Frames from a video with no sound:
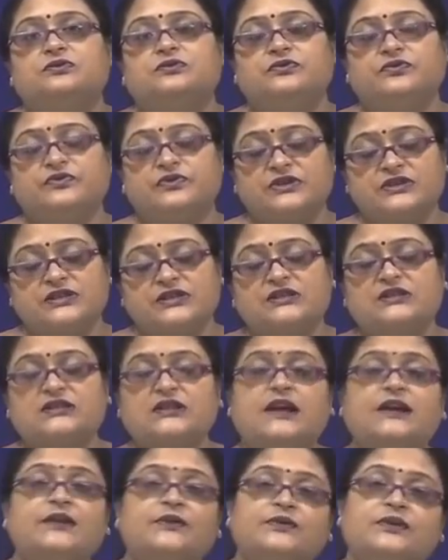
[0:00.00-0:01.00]
visit
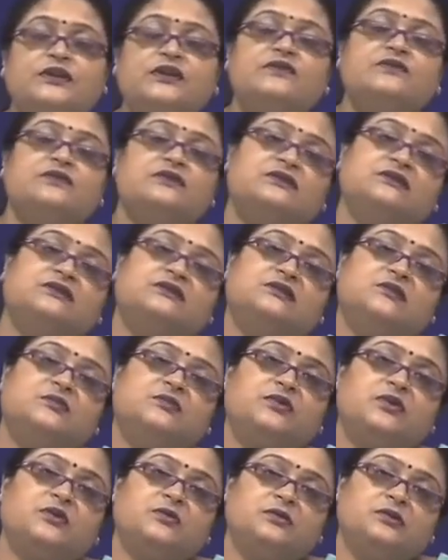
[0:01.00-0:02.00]
and revisit the
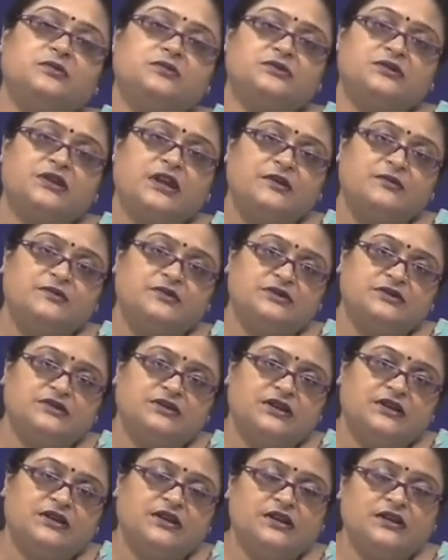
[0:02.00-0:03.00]
problem times
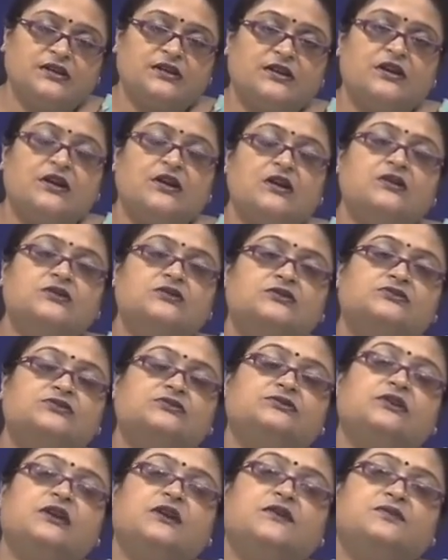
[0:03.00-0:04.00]
and again
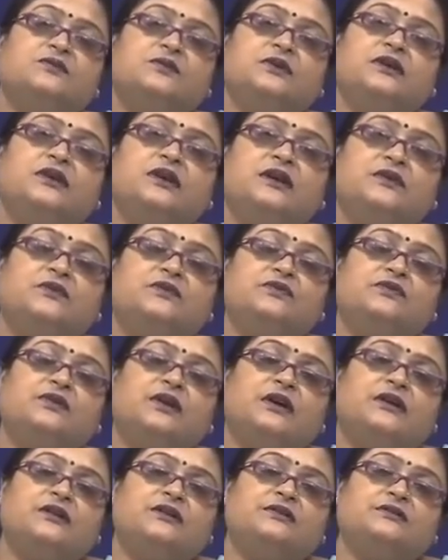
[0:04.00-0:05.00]
so that we can
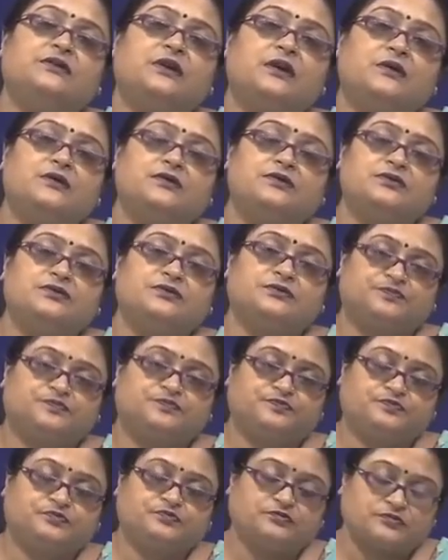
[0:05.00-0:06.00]
find out
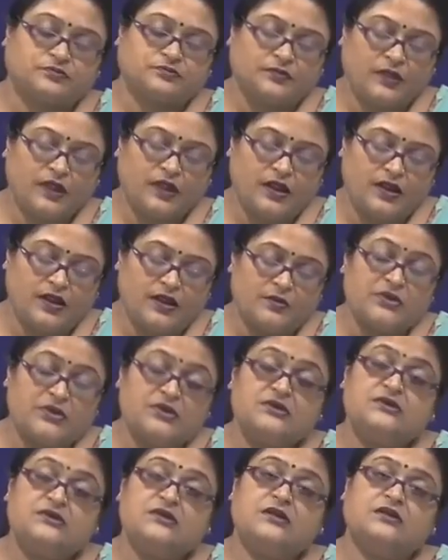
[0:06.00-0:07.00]

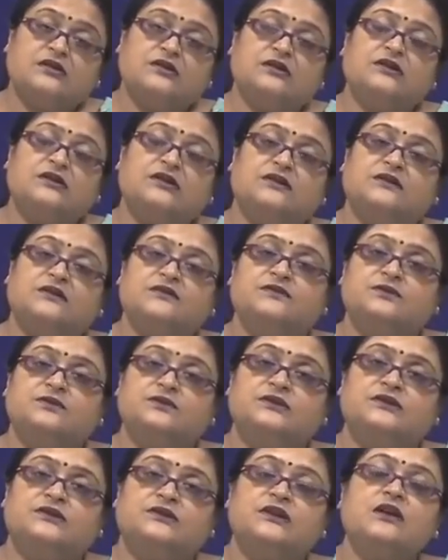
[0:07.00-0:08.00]
amongst the alternatives
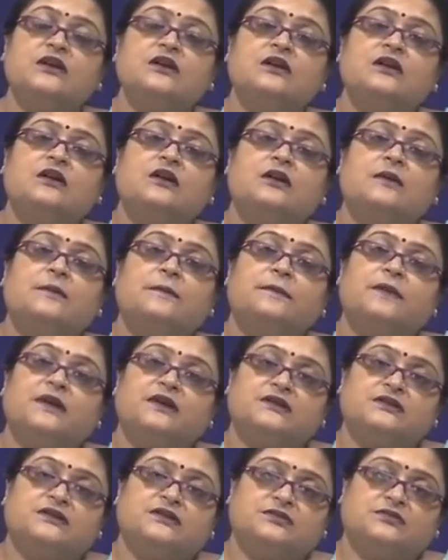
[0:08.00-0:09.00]
which is the
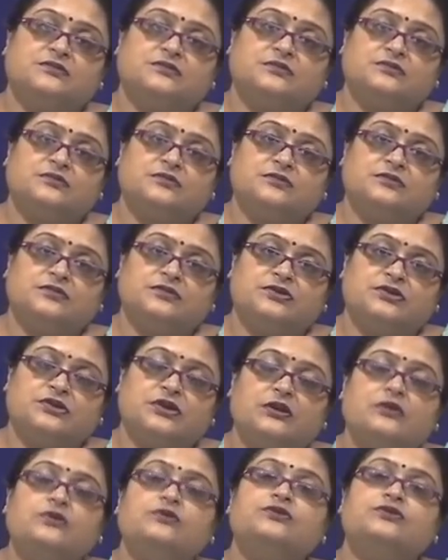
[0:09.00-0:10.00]
best
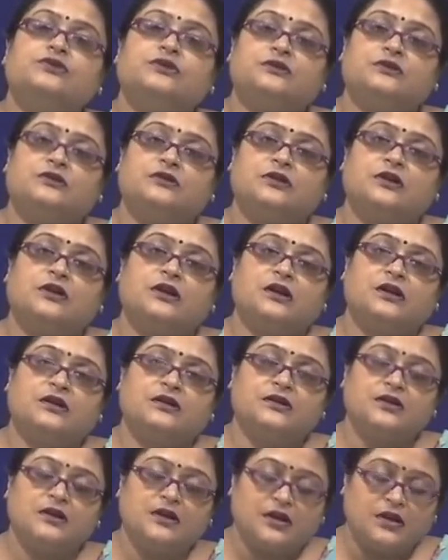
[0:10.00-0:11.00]
solution
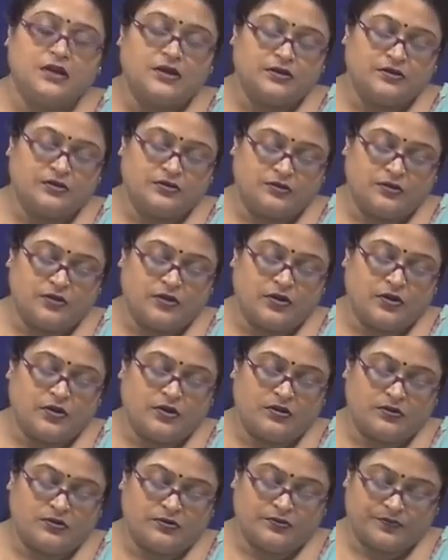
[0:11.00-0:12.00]
and
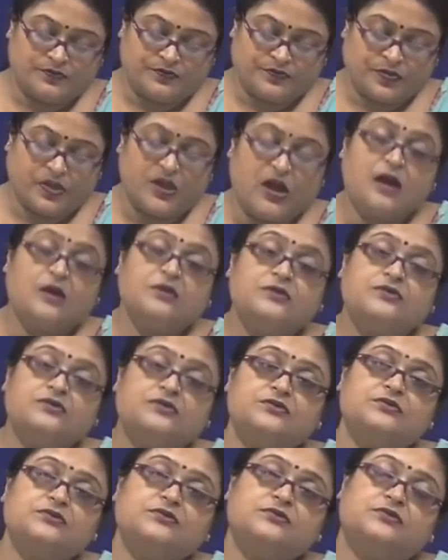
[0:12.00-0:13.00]
or how
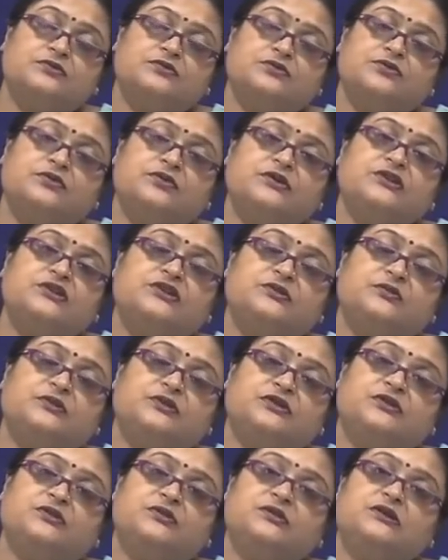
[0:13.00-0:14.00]
to reach a
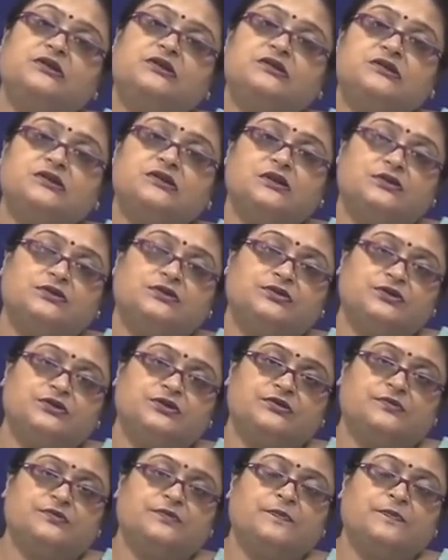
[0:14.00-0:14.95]
particular solution.